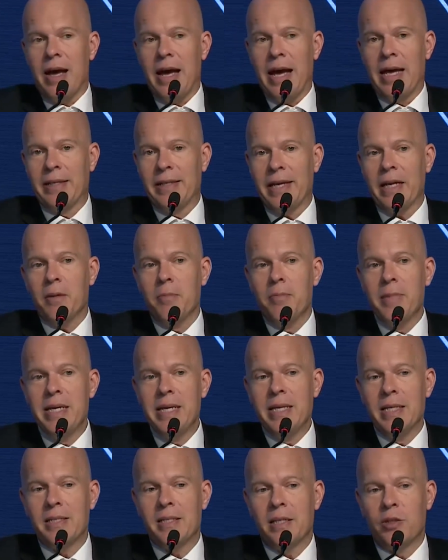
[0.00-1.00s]
And that
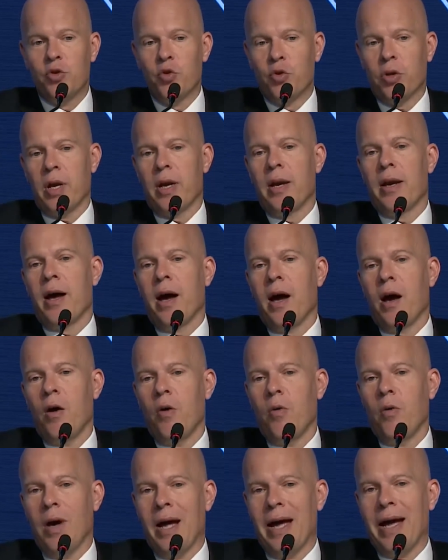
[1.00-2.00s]
means that you can
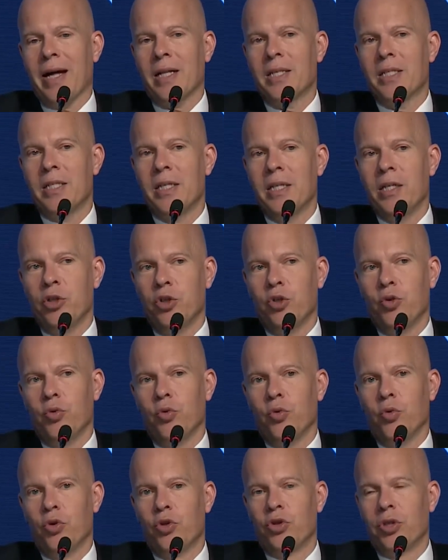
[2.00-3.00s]
now actually
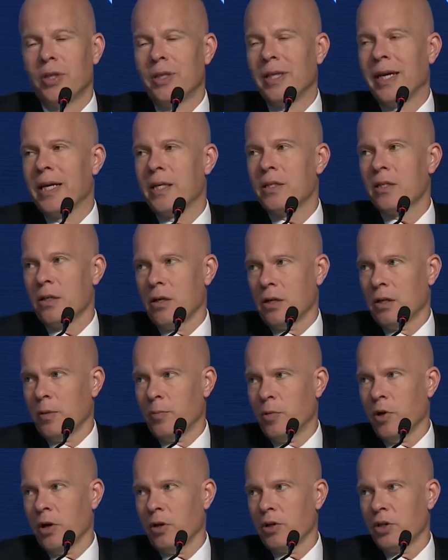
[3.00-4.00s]
use the data on the
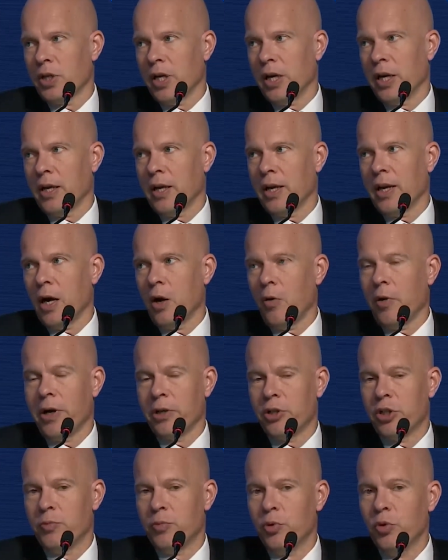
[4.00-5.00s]
blockchain and our
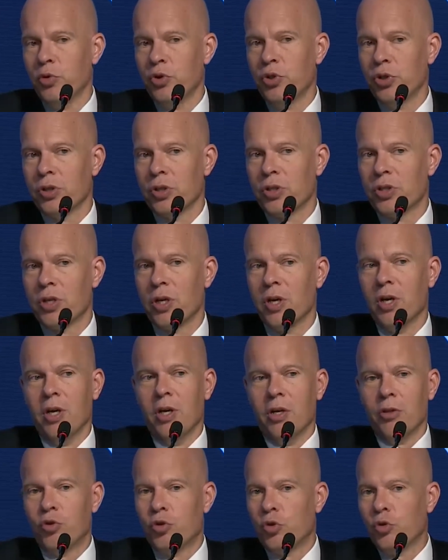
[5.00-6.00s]
attributions
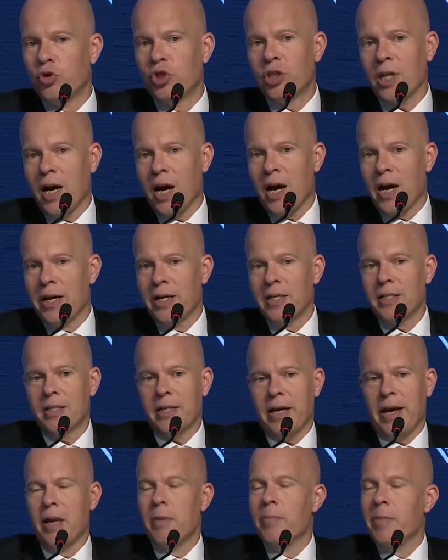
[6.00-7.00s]
to size
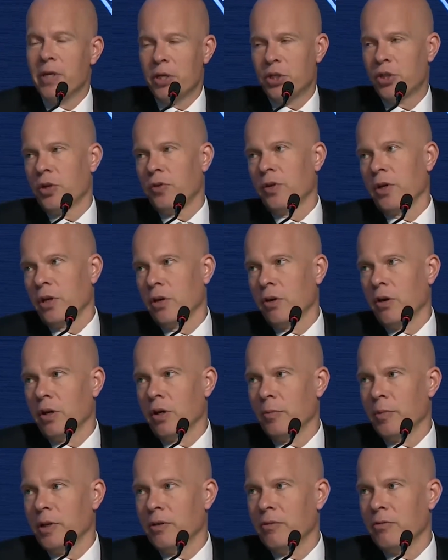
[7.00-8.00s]
and measure the
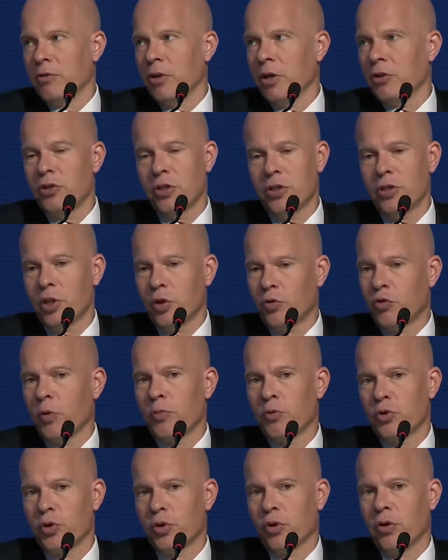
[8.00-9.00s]
economy. Not just the
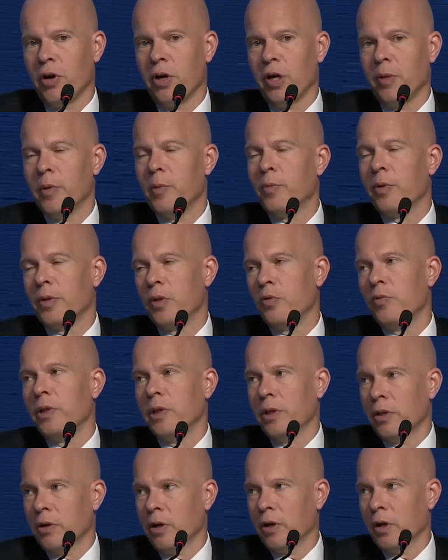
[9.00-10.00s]
crypto economy, but the
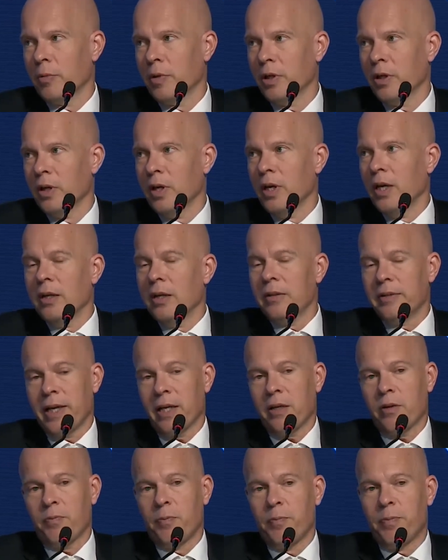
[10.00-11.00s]
real economy.
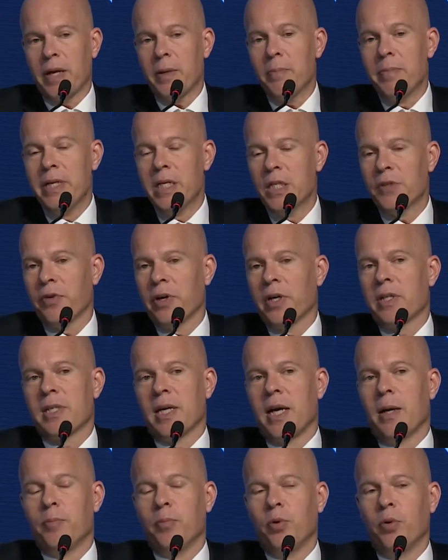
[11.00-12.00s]
That means, for
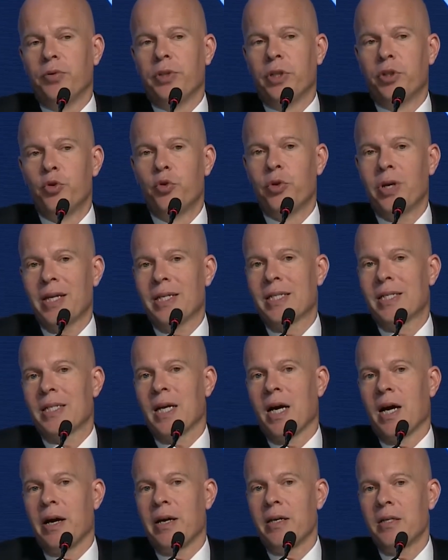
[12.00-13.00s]
example, that you can
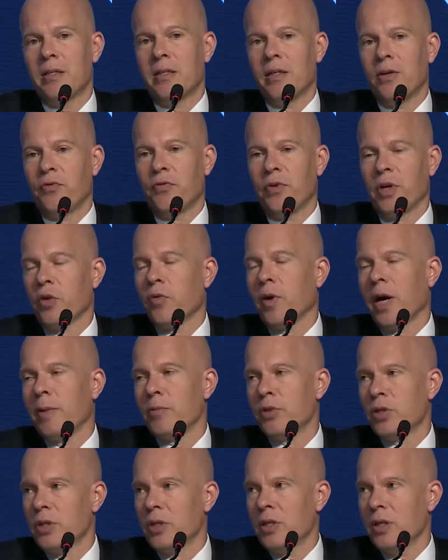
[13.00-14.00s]
size different crime
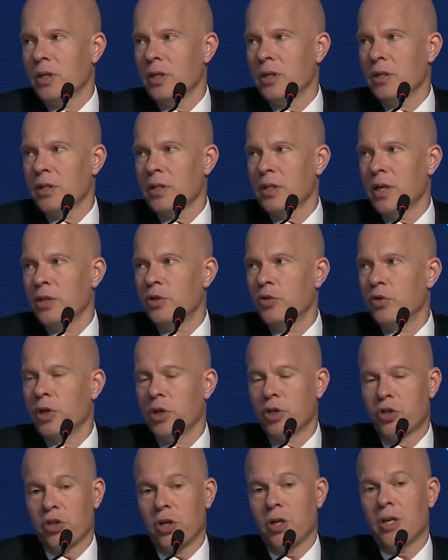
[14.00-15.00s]
syndicates and you
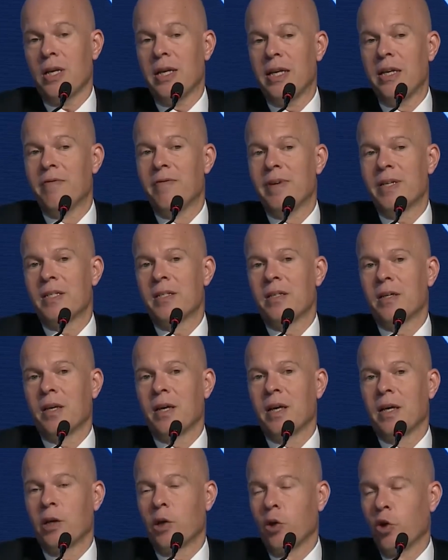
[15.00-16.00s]
can suddenly
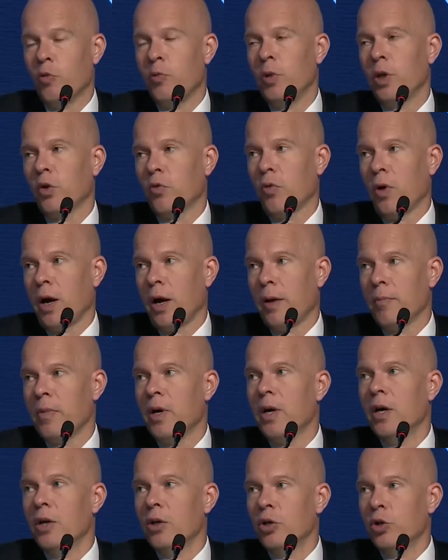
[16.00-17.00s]
investigate global crime
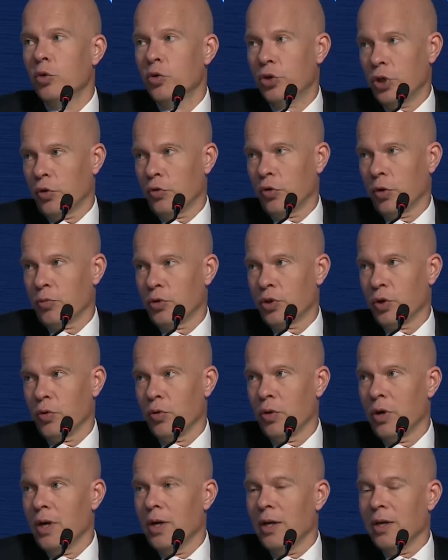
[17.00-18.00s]
using crypto.
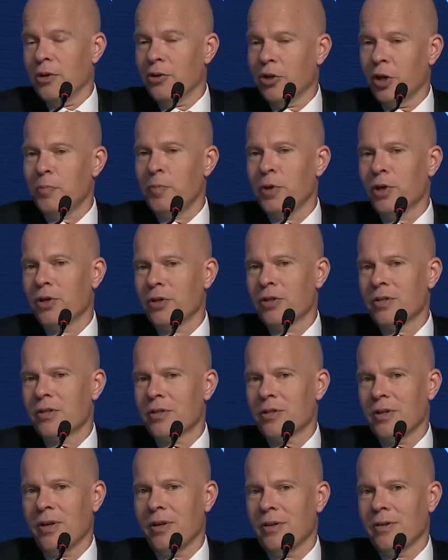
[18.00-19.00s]
Not
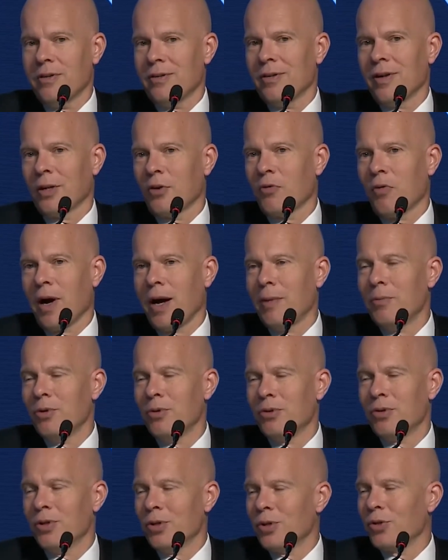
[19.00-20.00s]
because that crime
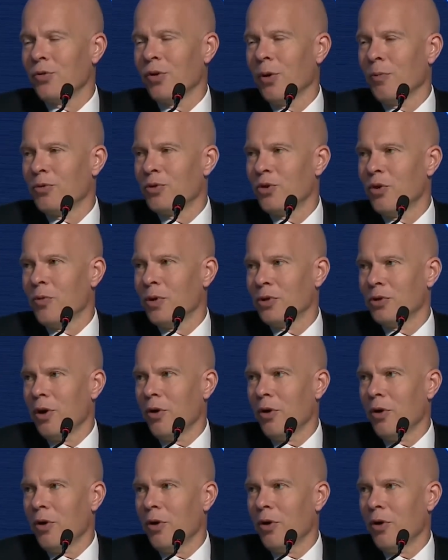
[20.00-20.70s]
uses crypto